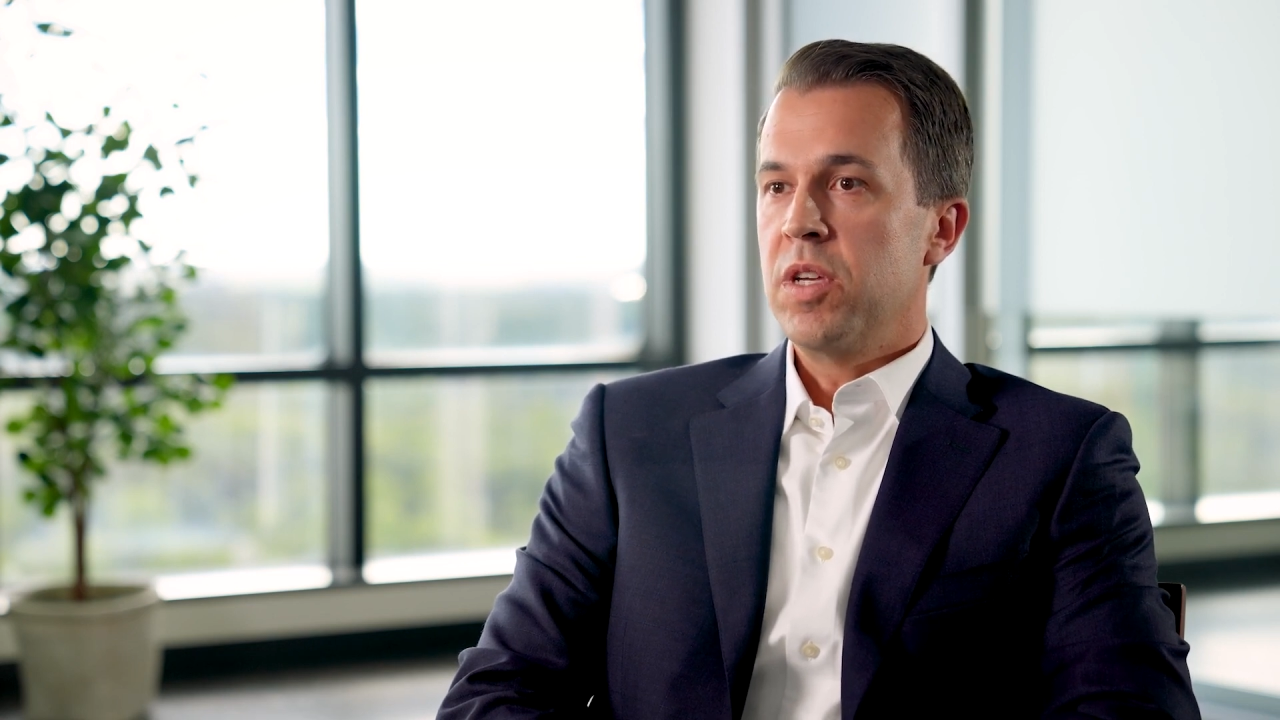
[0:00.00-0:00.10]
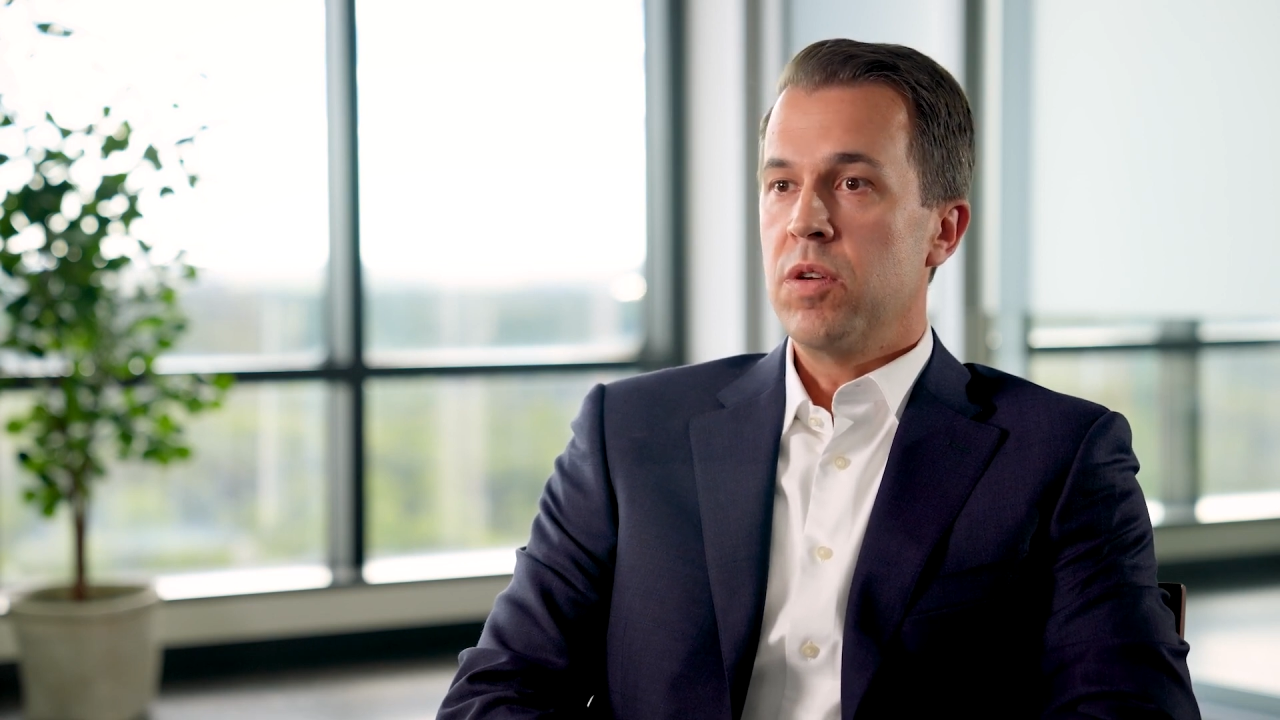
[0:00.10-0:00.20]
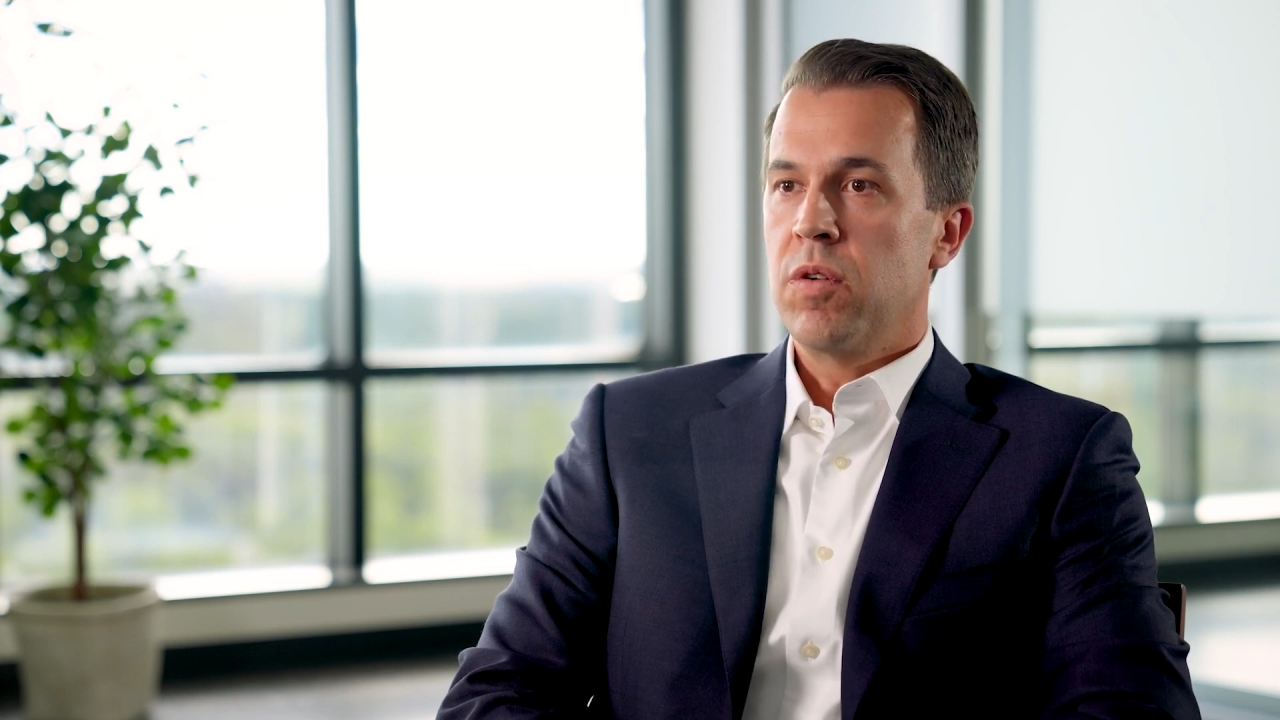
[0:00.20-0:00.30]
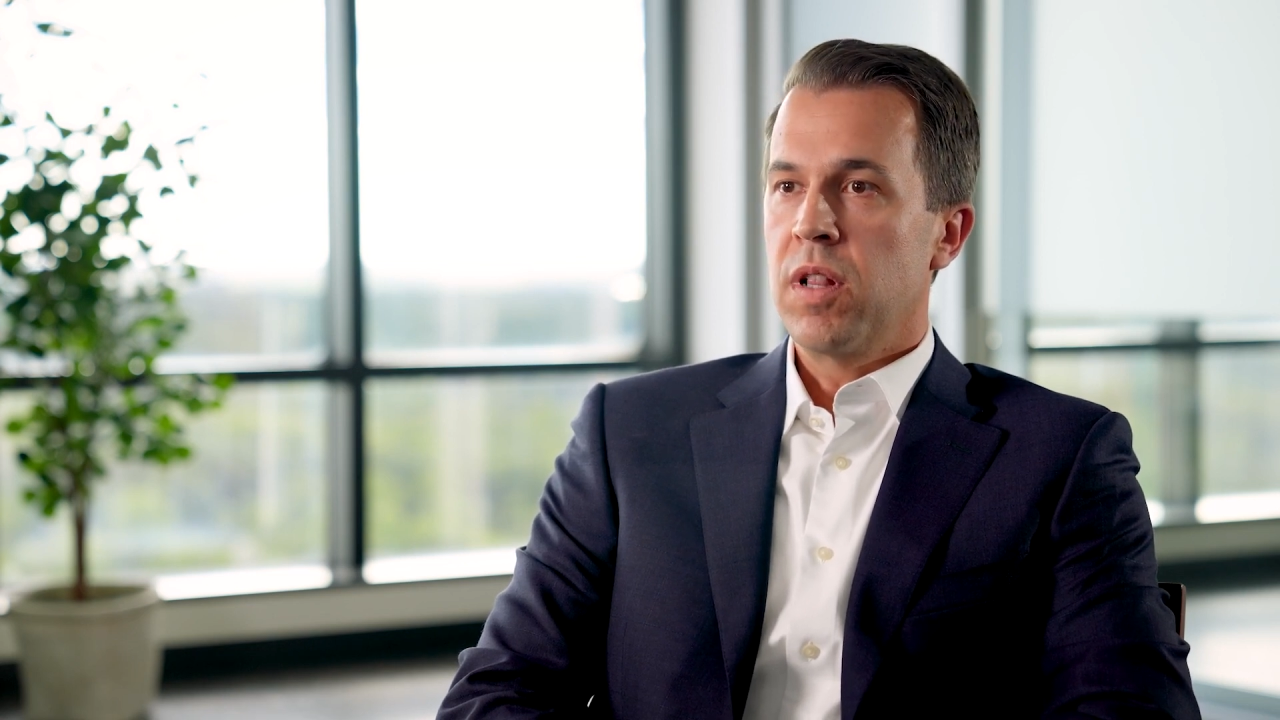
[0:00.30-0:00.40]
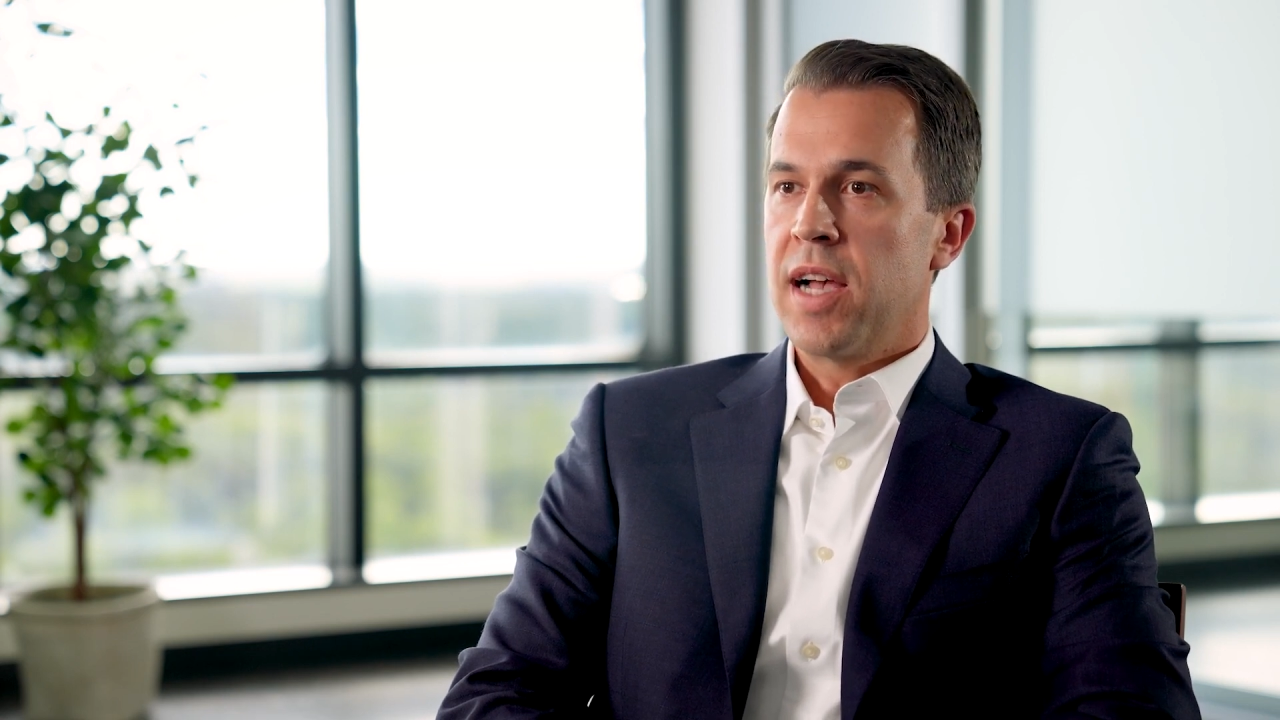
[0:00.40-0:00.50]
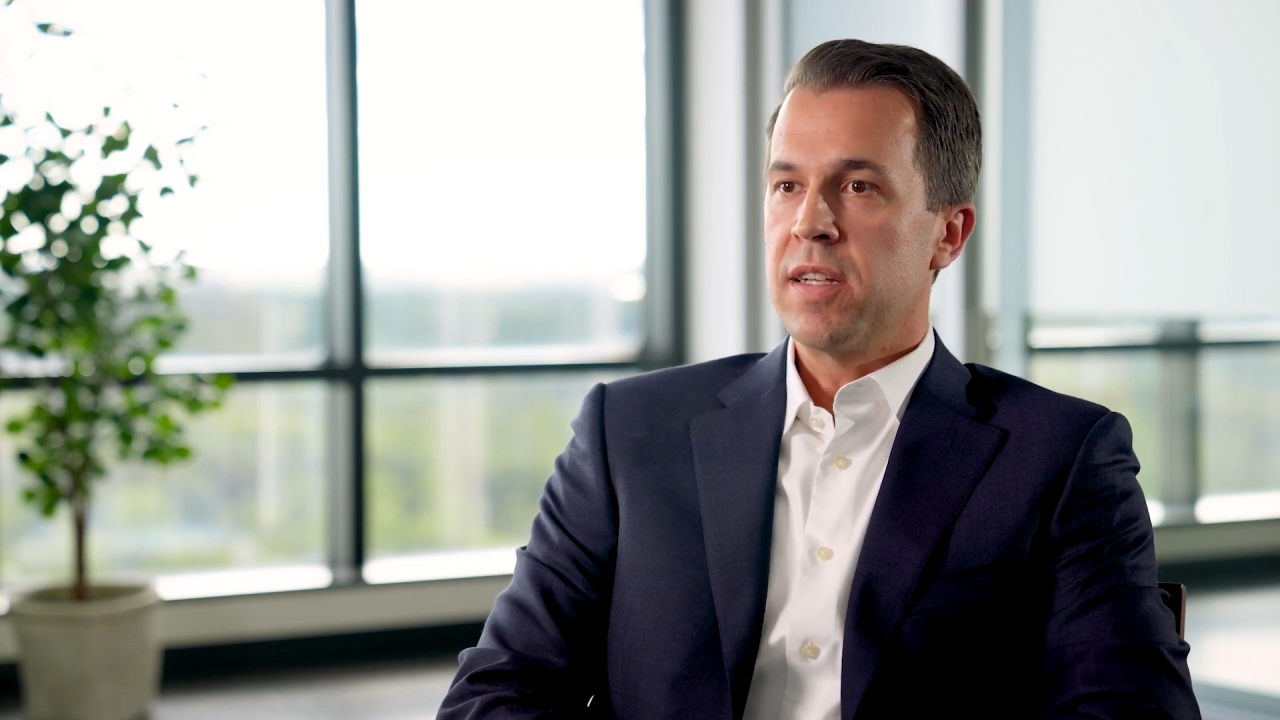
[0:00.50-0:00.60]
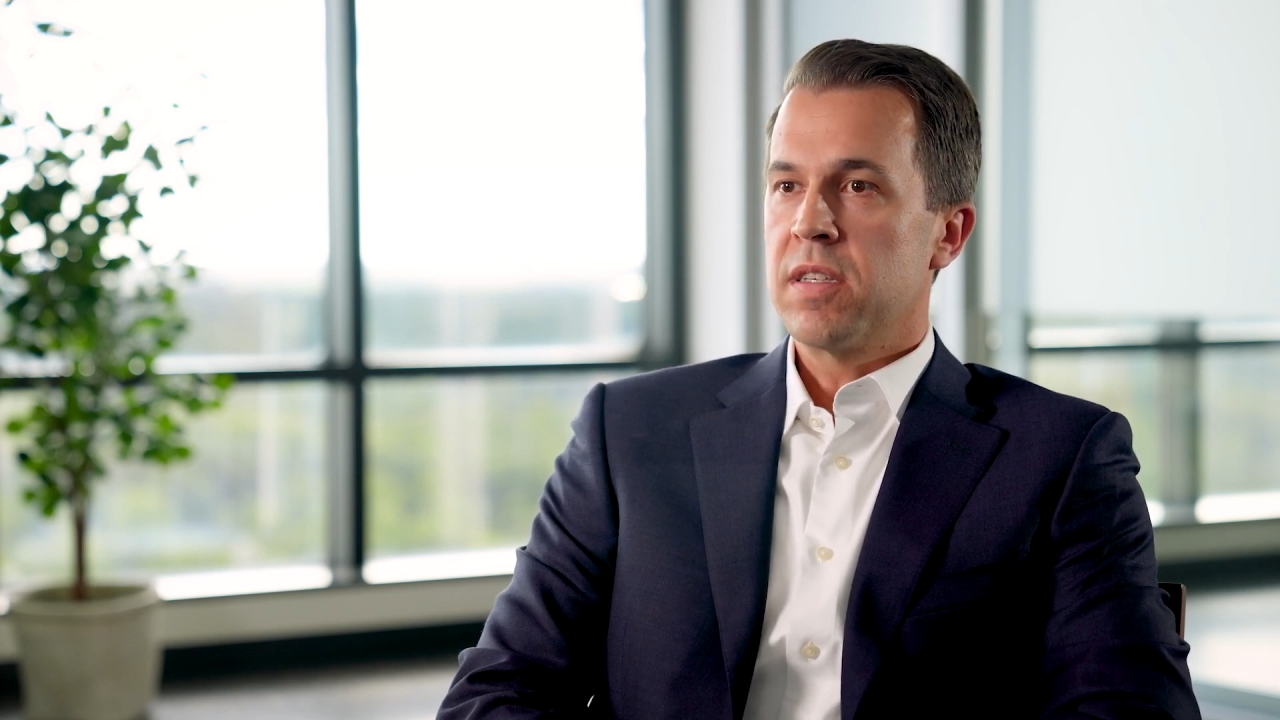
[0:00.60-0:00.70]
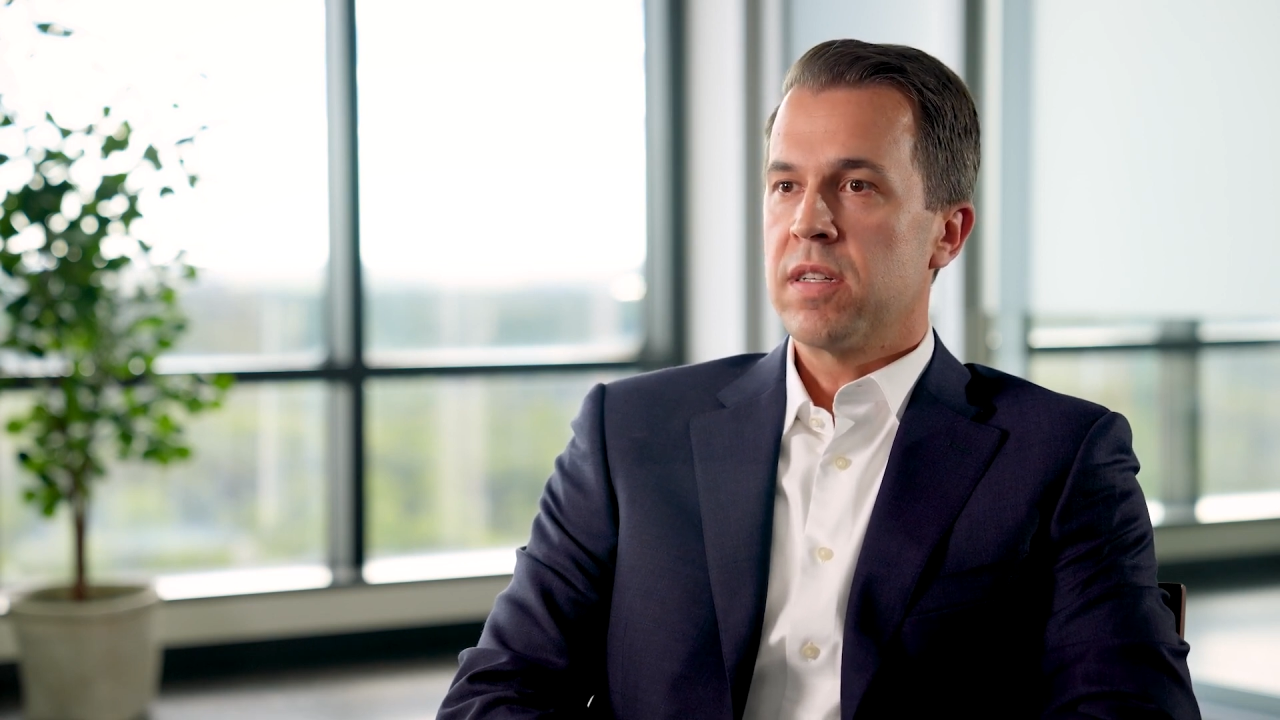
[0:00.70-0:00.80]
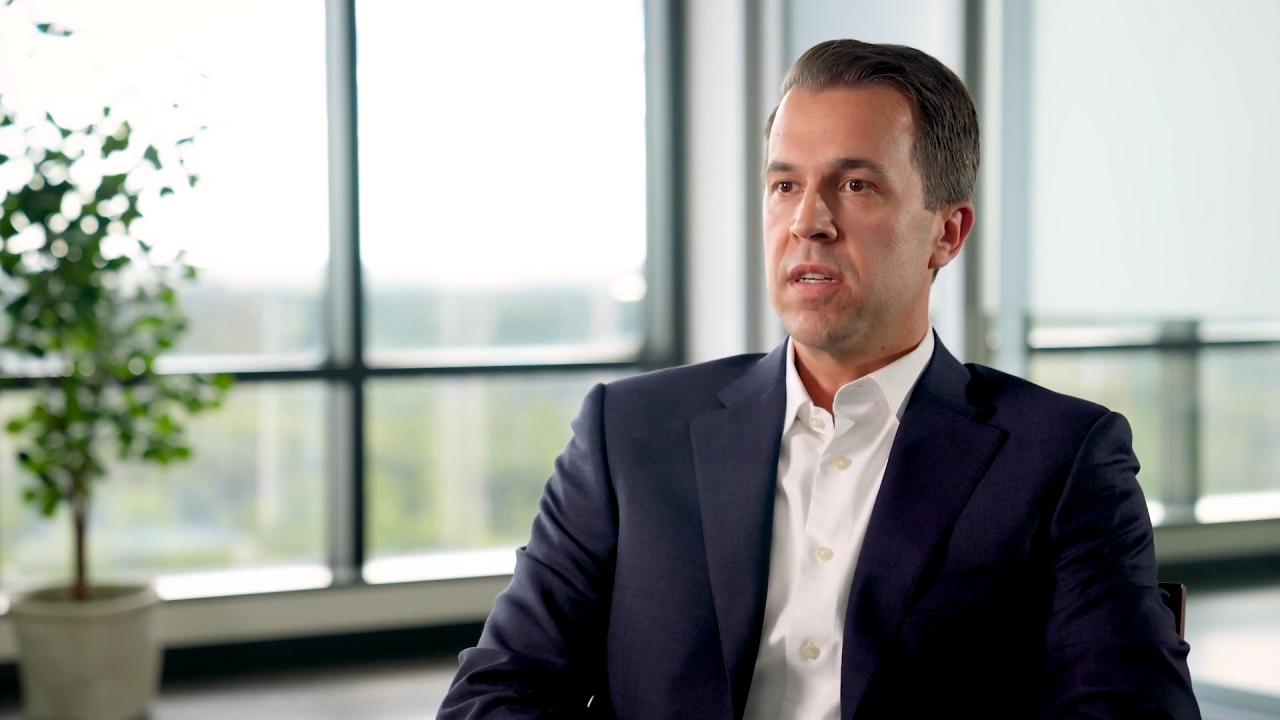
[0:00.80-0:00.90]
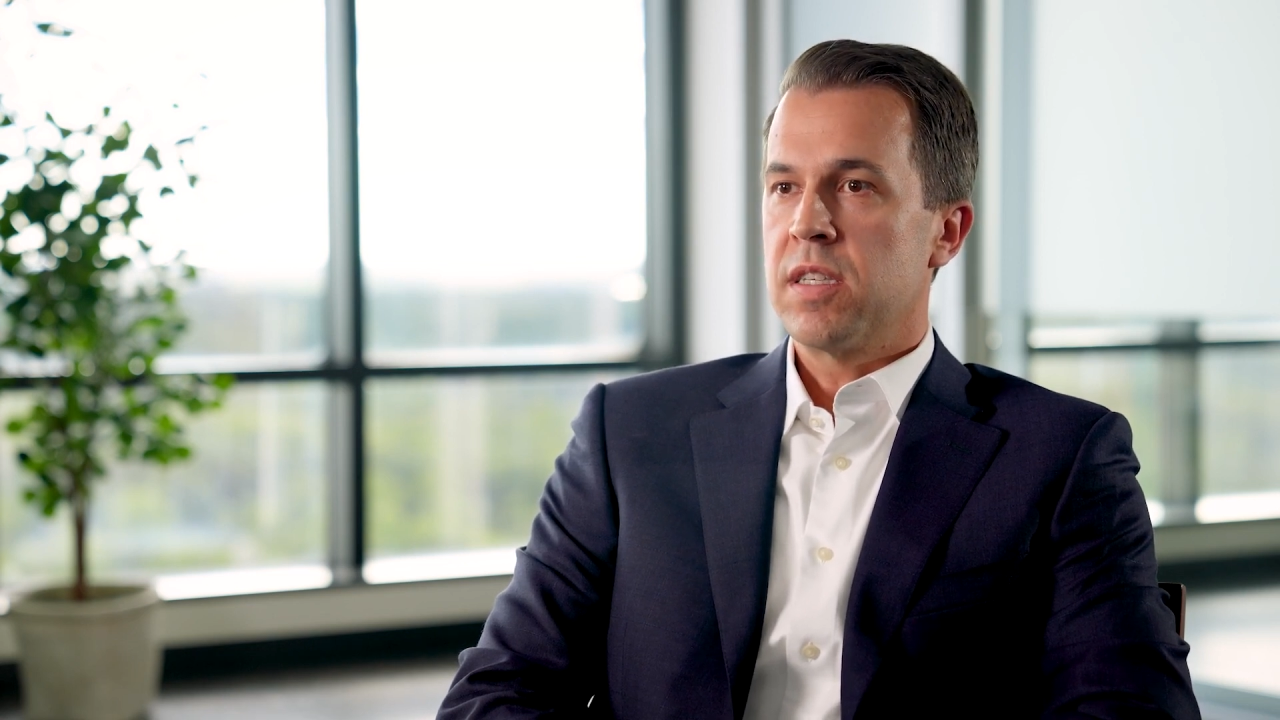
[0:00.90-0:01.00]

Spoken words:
utilized